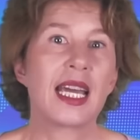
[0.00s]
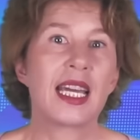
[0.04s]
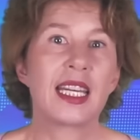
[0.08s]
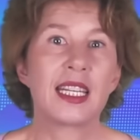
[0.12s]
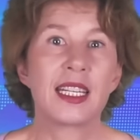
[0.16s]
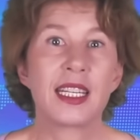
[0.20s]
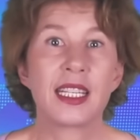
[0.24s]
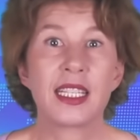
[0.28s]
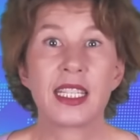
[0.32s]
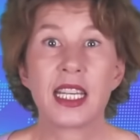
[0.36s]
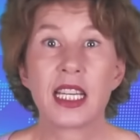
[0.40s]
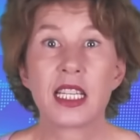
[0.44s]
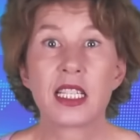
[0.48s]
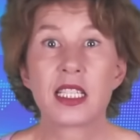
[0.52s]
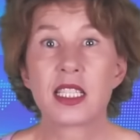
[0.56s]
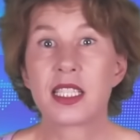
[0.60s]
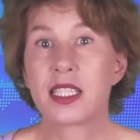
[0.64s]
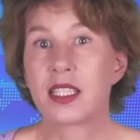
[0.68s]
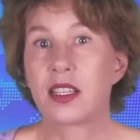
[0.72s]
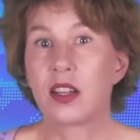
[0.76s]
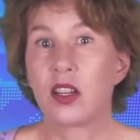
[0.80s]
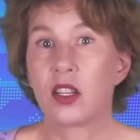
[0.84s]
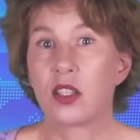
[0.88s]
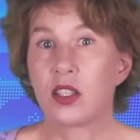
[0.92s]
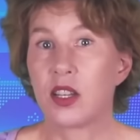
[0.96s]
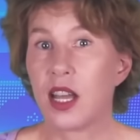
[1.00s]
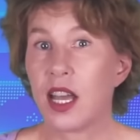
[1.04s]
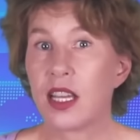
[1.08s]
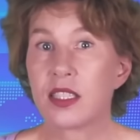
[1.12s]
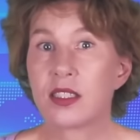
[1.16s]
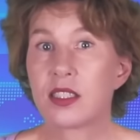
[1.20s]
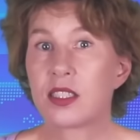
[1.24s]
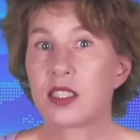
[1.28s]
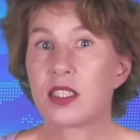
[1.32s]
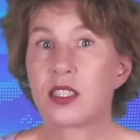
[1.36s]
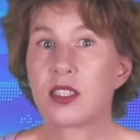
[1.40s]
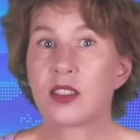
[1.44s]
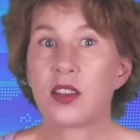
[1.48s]
And I guess
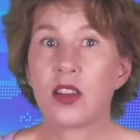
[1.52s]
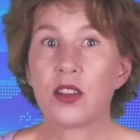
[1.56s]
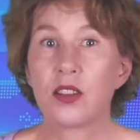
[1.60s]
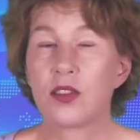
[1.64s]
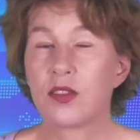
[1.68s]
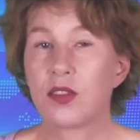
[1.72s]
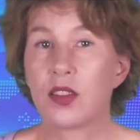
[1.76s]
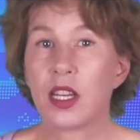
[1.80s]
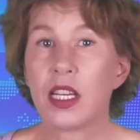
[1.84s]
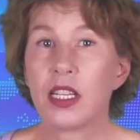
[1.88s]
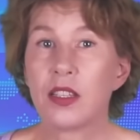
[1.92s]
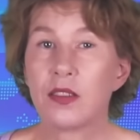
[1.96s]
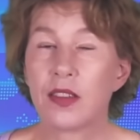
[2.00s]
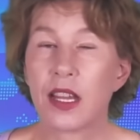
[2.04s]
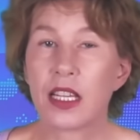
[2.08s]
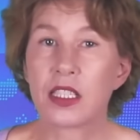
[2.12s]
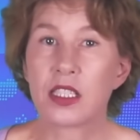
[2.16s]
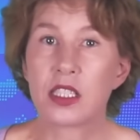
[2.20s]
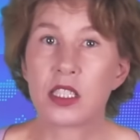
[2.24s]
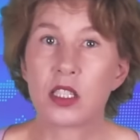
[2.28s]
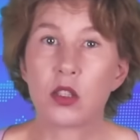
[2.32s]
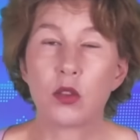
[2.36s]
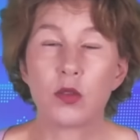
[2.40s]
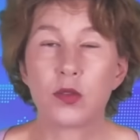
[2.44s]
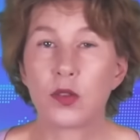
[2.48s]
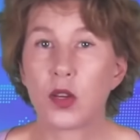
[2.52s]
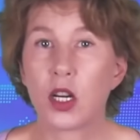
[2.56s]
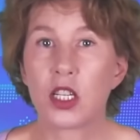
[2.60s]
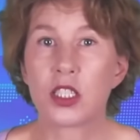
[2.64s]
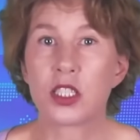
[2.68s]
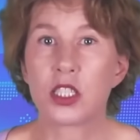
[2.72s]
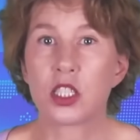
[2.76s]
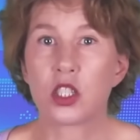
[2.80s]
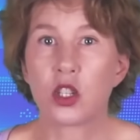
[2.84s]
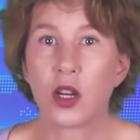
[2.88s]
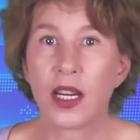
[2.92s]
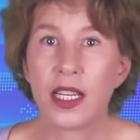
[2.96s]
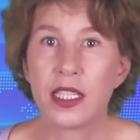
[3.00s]
that's the thing that's so
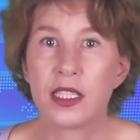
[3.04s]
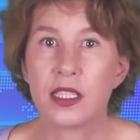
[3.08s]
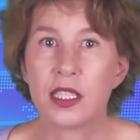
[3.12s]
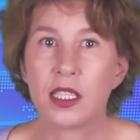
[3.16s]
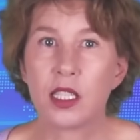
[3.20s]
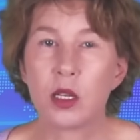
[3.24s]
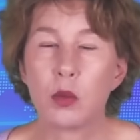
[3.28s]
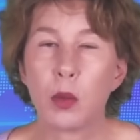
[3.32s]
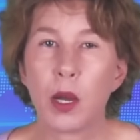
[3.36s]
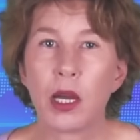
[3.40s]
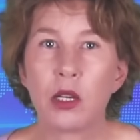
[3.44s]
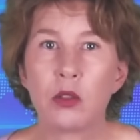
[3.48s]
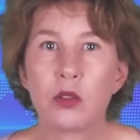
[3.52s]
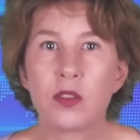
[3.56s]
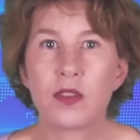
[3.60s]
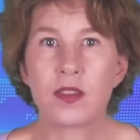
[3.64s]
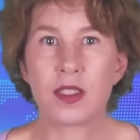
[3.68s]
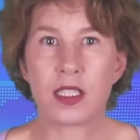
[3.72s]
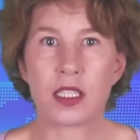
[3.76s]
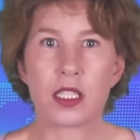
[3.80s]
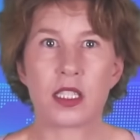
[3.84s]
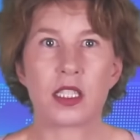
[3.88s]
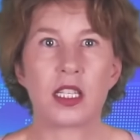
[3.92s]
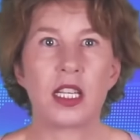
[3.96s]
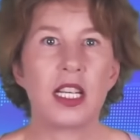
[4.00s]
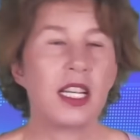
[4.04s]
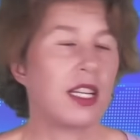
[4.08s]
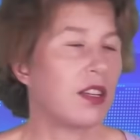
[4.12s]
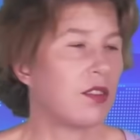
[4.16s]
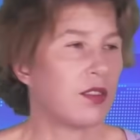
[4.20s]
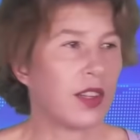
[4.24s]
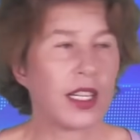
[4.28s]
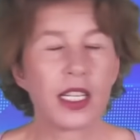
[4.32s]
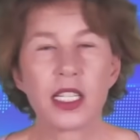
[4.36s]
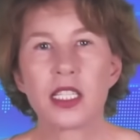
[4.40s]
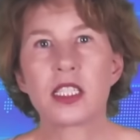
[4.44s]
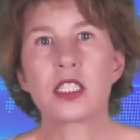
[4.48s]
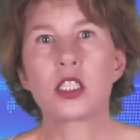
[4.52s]
frustrating about this,
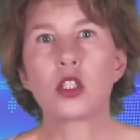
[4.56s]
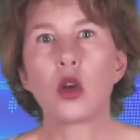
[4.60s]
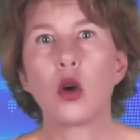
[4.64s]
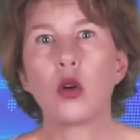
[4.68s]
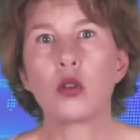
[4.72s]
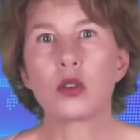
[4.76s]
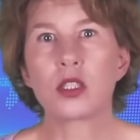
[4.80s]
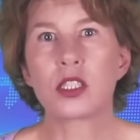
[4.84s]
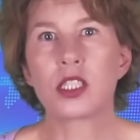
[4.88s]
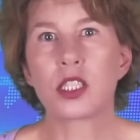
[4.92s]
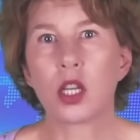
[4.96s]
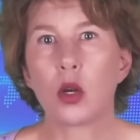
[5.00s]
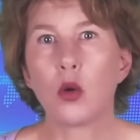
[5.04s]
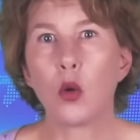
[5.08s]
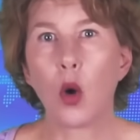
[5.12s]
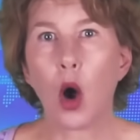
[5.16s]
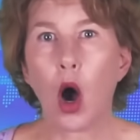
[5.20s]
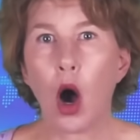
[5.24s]
that it's all so